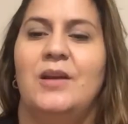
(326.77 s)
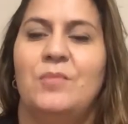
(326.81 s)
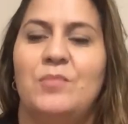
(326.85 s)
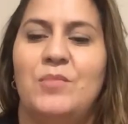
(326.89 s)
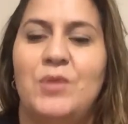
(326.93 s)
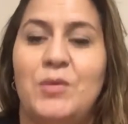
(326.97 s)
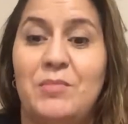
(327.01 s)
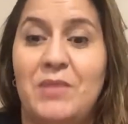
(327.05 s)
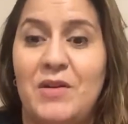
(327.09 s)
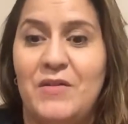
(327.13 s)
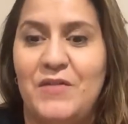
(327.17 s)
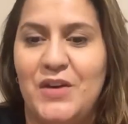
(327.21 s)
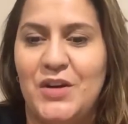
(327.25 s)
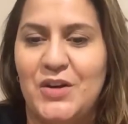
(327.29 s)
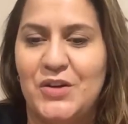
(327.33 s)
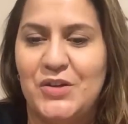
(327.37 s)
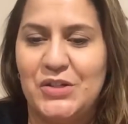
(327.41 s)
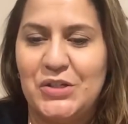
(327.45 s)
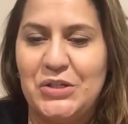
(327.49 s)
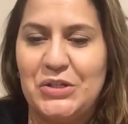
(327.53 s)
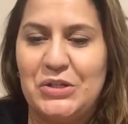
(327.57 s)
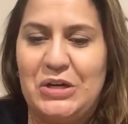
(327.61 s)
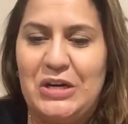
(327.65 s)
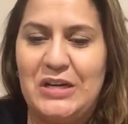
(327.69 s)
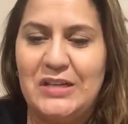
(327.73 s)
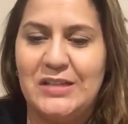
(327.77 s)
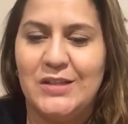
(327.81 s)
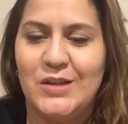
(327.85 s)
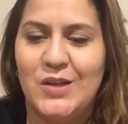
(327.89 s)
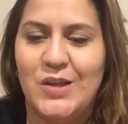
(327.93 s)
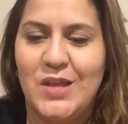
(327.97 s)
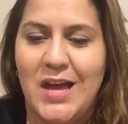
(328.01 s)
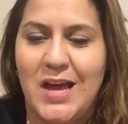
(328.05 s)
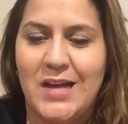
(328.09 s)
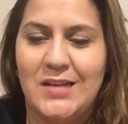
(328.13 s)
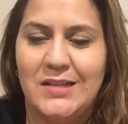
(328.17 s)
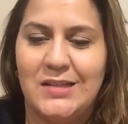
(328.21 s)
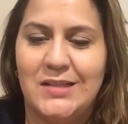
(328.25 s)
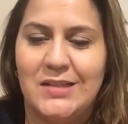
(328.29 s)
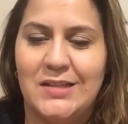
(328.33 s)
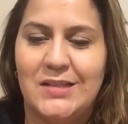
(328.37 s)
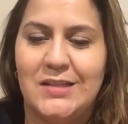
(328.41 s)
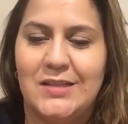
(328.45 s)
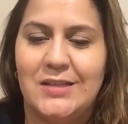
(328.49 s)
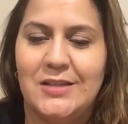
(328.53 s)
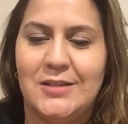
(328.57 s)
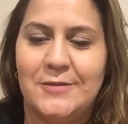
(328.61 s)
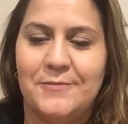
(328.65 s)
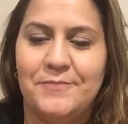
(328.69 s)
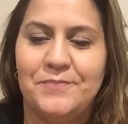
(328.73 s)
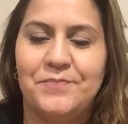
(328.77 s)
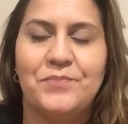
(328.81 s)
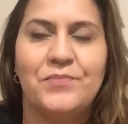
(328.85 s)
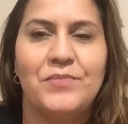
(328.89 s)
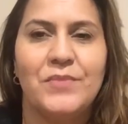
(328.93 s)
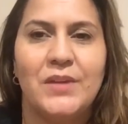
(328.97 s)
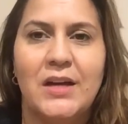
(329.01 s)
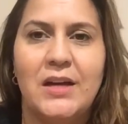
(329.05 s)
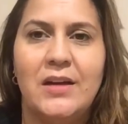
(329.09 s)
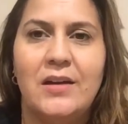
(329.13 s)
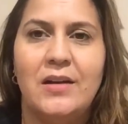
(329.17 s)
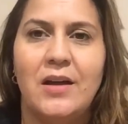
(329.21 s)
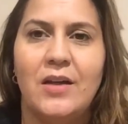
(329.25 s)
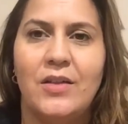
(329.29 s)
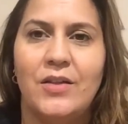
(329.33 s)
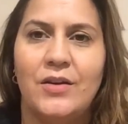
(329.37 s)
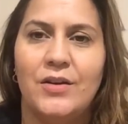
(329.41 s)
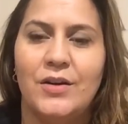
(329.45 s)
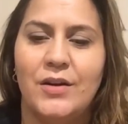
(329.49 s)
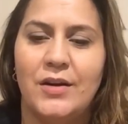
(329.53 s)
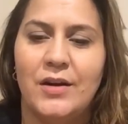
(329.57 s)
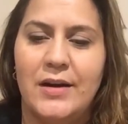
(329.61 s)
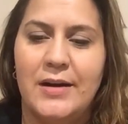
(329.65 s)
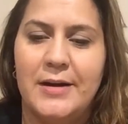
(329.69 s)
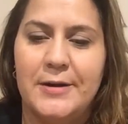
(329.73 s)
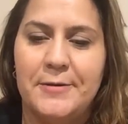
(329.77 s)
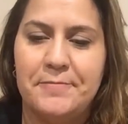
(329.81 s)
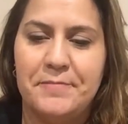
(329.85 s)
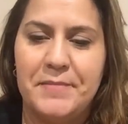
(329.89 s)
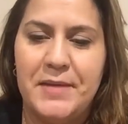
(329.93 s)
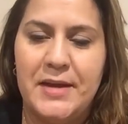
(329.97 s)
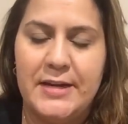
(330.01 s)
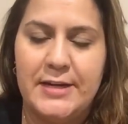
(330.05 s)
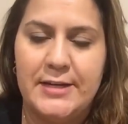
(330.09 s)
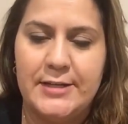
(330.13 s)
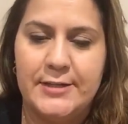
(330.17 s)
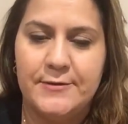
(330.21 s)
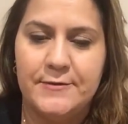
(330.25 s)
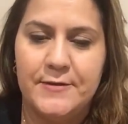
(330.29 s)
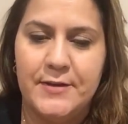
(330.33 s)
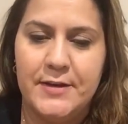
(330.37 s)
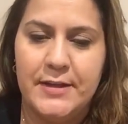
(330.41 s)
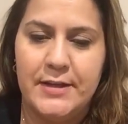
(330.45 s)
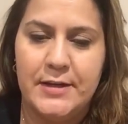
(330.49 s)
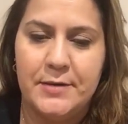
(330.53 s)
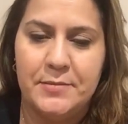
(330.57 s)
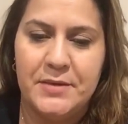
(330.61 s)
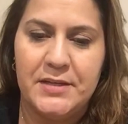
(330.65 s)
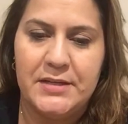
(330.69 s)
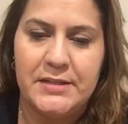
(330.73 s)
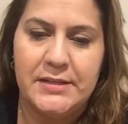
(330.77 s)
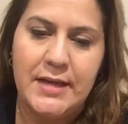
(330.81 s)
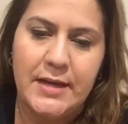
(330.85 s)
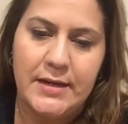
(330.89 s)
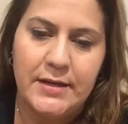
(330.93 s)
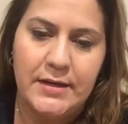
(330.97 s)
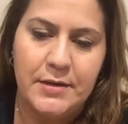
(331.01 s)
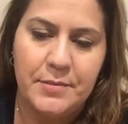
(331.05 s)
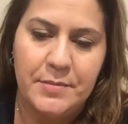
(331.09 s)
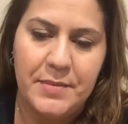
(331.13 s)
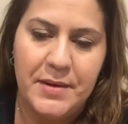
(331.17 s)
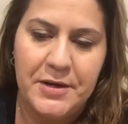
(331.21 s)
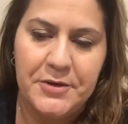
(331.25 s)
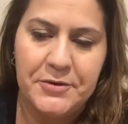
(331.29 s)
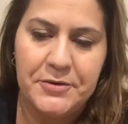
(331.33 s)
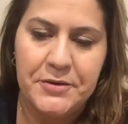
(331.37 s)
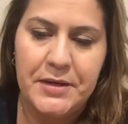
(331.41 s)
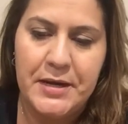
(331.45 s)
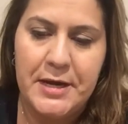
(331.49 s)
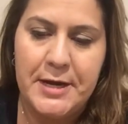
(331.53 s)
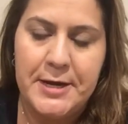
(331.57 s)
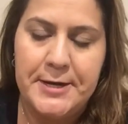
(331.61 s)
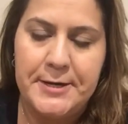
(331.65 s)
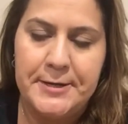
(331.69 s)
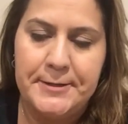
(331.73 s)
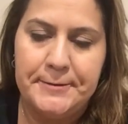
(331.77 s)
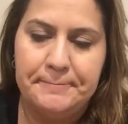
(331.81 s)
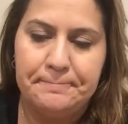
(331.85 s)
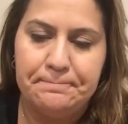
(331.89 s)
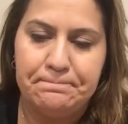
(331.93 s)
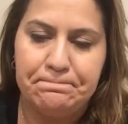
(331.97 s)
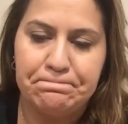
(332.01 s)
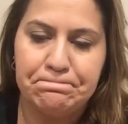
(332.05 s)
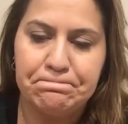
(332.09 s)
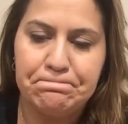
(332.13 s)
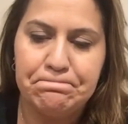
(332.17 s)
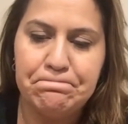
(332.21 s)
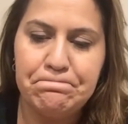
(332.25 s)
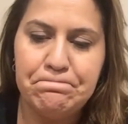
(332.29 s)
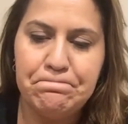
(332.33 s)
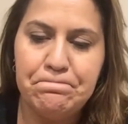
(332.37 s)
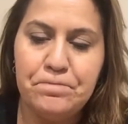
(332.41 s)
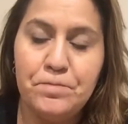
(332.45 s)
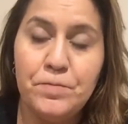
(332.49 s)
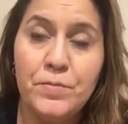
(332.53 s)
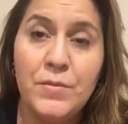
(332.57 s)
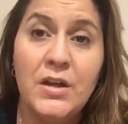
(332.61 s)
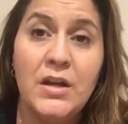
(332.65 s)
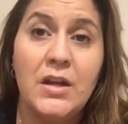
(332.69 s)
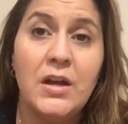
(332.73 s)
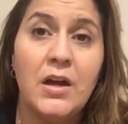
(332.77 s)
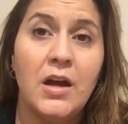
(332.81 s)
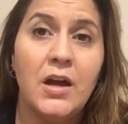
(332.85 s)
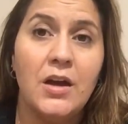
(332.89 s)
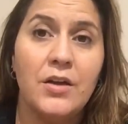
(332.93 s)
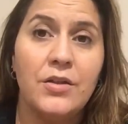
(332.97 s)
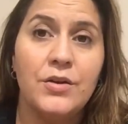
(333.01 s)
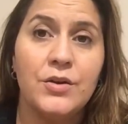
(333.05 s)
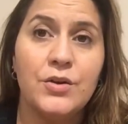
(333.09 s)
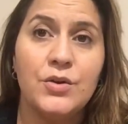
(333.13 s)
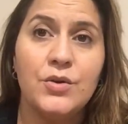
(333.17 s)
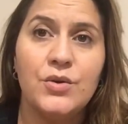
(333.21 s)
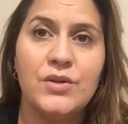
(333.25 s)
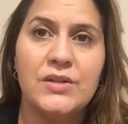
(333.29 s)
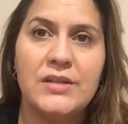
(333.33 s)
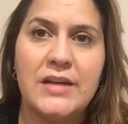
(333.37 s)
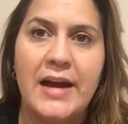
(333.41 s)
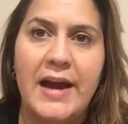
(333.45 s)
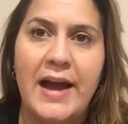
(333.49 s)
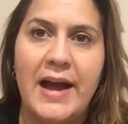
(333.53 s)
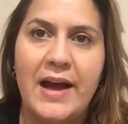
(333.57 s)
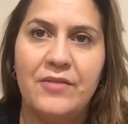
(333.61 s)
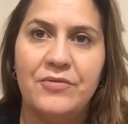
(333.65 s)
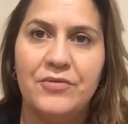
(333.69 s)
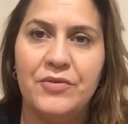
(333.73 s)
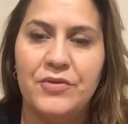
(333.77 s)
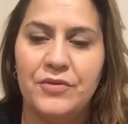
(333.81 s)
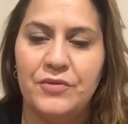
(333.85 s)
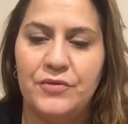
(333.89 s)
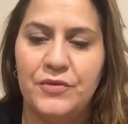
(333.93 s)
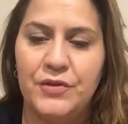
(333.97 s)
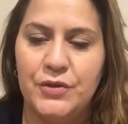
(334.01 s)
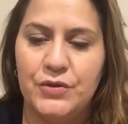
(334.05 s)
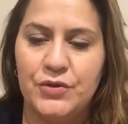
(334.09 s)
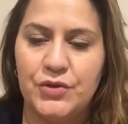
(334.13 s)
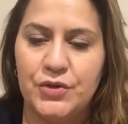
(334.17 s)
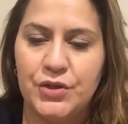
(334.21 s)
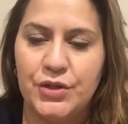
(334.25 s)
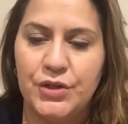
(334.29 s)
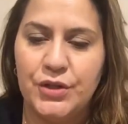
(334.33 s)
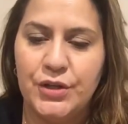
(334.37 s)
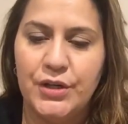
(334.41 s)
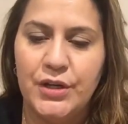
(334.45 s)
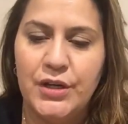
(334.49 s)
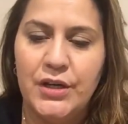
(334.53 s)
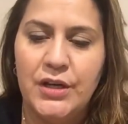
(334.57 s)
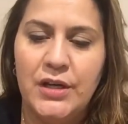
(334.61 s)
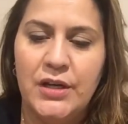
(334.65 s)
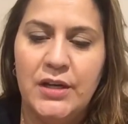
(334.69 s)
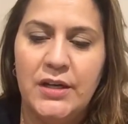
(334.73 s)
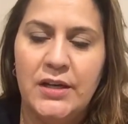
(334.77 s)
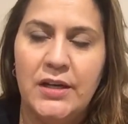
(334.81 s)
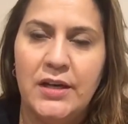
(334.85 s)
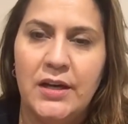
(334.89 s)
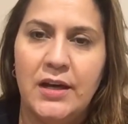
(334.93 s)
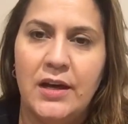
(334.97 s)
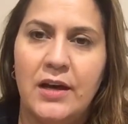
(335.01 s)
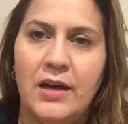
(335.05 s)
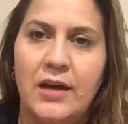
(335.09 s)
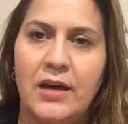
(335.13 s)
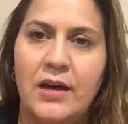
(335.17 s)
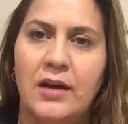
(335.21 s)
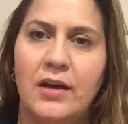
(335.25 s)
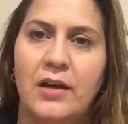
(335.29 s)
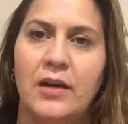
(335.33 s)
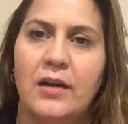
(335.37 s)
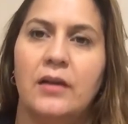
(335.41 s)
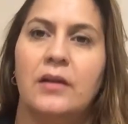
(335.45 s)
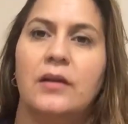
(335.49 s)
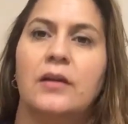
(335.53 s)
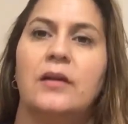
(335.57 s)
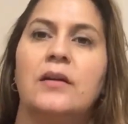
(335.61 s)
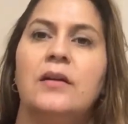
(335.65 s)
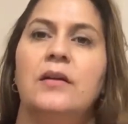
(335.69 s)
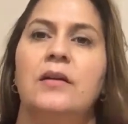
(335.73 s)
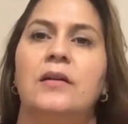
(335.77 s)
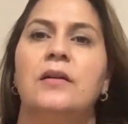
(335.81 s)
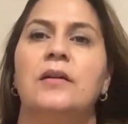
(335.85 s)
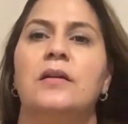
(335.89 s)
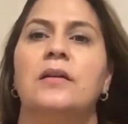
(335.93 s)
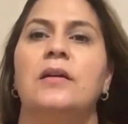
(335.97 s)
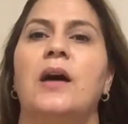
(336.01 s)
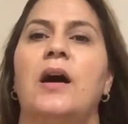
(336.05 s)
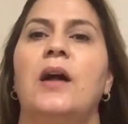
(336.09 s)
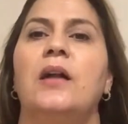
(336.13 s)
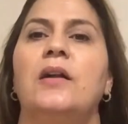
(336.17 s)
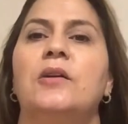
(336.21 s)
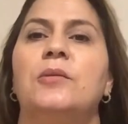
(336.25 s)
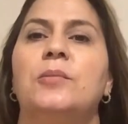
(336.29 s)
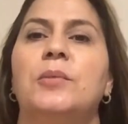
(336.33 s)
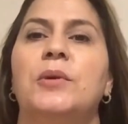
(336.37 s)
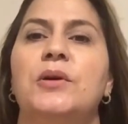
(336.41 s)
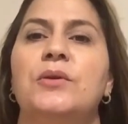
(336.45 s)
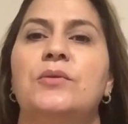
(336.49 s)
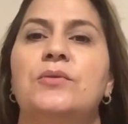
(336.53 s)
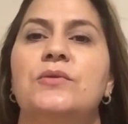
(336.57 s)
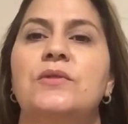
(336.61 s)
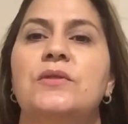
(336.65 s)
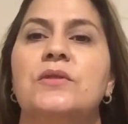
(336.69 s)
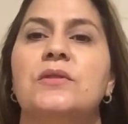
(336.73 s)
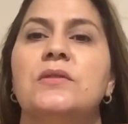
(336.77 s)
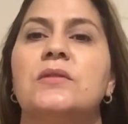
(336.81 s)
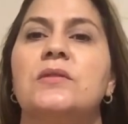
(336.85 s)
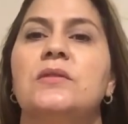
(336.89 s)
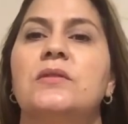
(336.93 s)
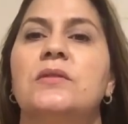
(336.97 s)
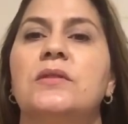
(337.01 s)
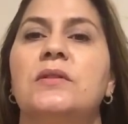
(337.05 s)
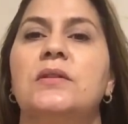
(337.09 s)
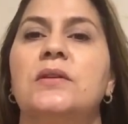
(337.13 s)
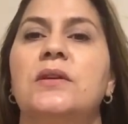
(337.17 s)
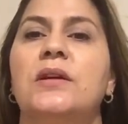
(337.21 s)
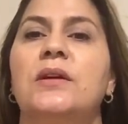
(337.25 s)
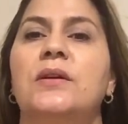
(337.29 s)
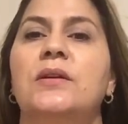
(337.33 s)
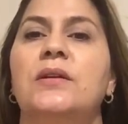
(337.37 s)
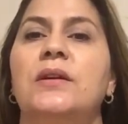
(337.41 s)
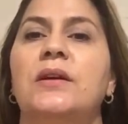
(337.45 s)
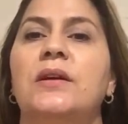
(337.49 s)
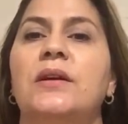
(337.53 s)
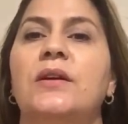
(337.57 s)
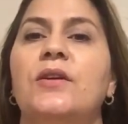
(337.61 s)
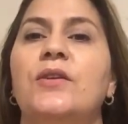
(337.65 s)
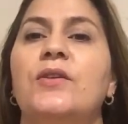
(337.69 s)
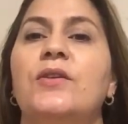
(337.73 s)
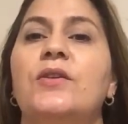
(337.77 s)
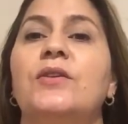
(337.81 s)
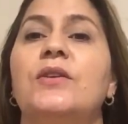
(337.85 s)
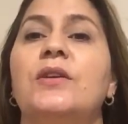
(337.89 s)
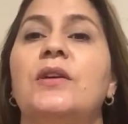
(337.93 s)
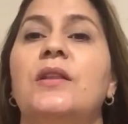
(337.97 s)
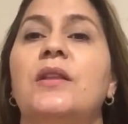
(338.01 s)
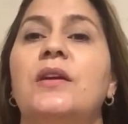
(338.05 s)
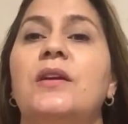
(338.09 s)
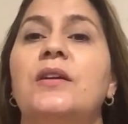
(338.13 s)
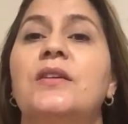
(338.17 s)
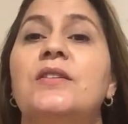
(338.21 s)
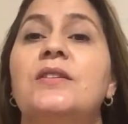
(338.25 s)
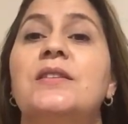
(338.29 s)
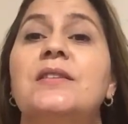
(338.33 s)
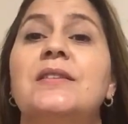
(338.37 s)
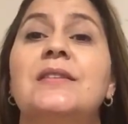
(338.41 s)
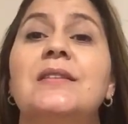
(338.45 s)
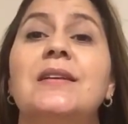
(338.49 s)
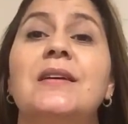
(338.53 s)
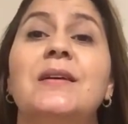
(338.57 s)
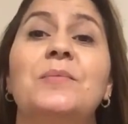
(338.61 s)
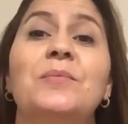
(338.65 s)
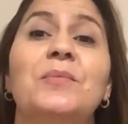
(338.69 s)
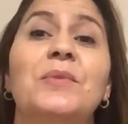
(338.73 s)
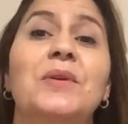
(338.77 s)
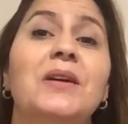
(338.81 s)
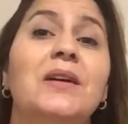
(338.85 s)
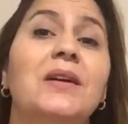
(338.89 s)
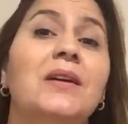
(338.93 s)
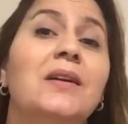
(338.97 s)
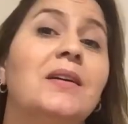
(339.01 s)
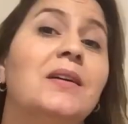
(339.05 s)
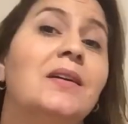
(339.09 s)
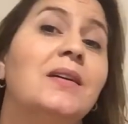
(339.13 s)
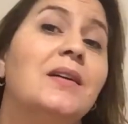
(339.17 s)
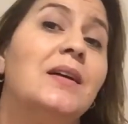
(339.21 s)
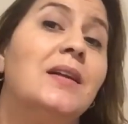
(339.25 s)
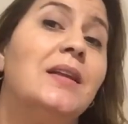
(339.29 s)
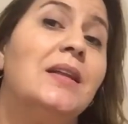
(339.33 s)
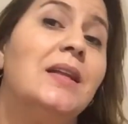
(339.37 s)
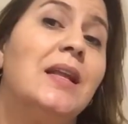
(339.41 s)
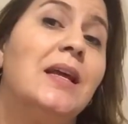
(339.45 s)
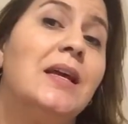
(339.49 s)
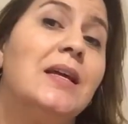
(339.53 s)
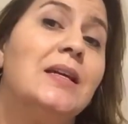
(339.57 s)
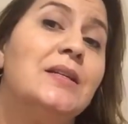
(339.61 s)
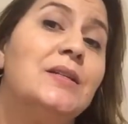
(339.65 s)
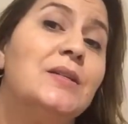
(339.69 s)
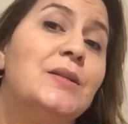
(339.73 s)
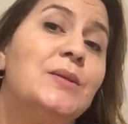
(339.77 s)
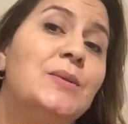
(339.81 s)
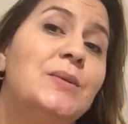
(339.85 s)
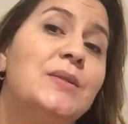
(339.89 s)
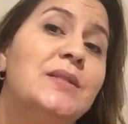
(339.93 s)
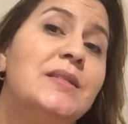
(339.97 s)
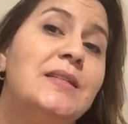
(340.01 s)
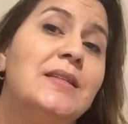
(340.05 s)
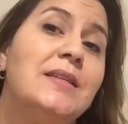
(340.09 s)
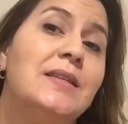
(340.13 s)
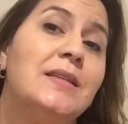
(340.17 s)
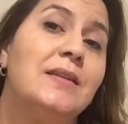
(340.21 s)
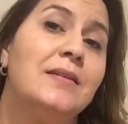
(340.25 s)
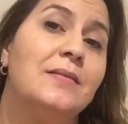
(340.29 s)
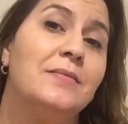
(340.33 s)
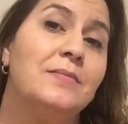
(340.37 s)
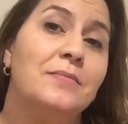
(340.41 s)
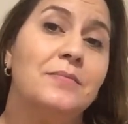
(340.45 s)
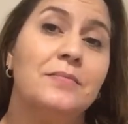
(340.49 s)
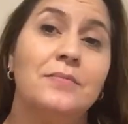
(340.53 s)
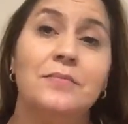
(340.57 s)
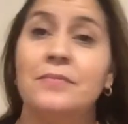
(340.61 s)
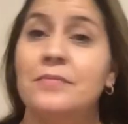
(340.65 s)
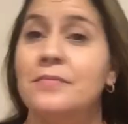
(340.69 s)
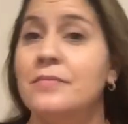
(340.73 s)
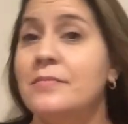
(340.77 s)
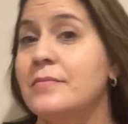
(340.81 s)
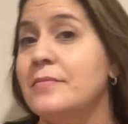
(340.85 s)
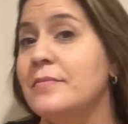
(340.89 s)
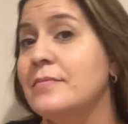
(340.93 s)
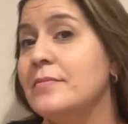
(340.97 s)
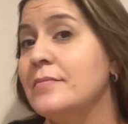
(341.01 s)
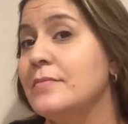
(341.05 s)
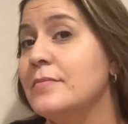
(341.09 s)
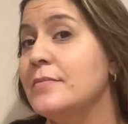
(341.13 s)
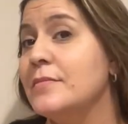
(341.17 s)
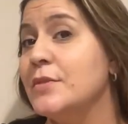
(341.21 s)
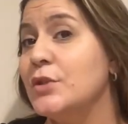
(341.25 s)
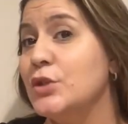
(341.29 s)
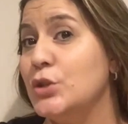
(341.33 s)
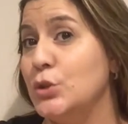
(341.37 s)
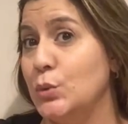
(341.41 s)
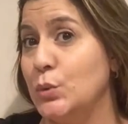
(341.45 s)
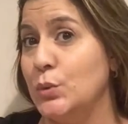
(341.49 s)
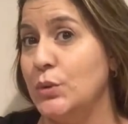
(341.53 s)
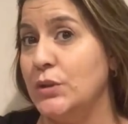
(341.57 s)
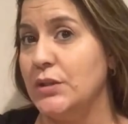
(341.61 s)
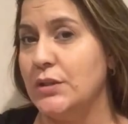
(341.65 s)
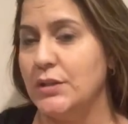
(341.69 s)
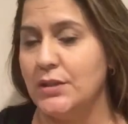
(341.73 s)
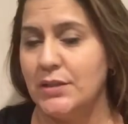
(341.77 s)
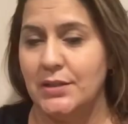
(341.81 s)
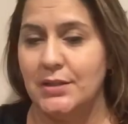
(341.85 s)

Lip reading: put my fingers across. So that's another NSV that I'm excited about. Other goals I have for the future, collarbones. I know they're in there somewhere. I'd like to see them soon.